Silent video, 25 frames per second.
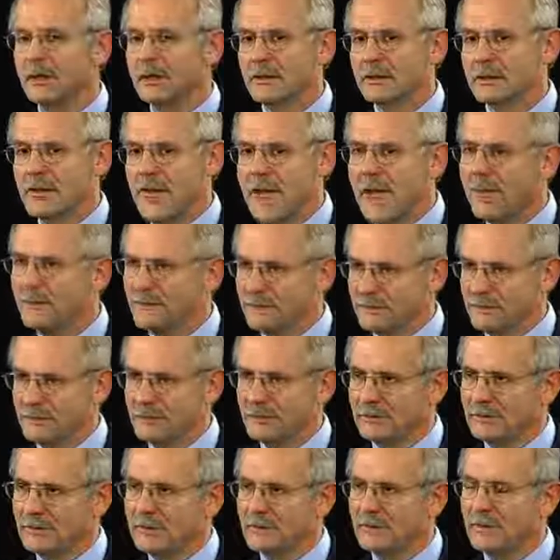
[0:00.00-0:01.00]

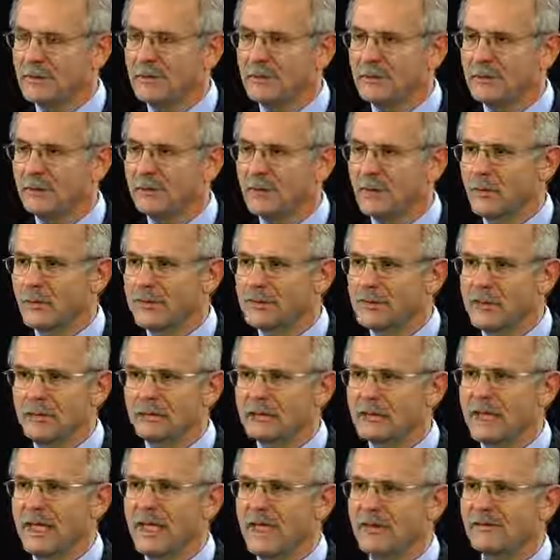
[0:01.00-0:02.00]
capital, but we
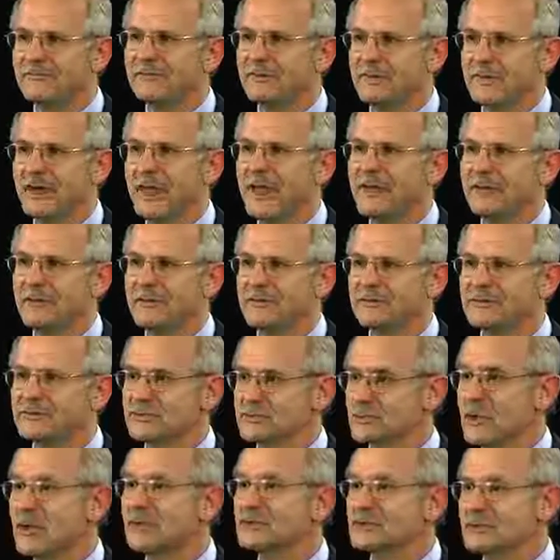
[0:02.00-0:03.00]
don't have a lot of
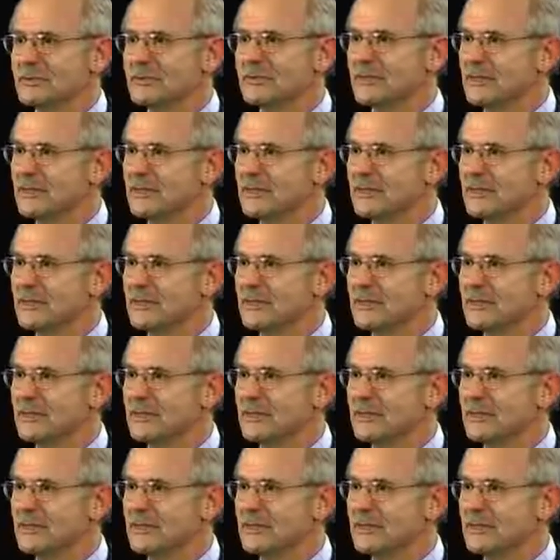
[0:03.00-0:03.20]
structure